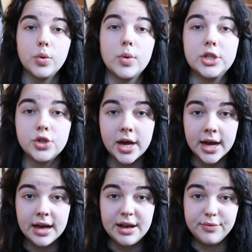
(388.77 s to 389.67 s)
we went to
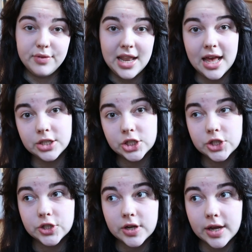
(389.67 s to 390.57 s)
have
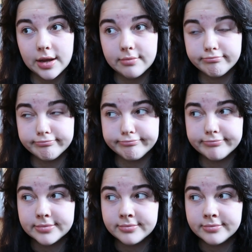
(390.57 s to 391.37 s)
lunch um,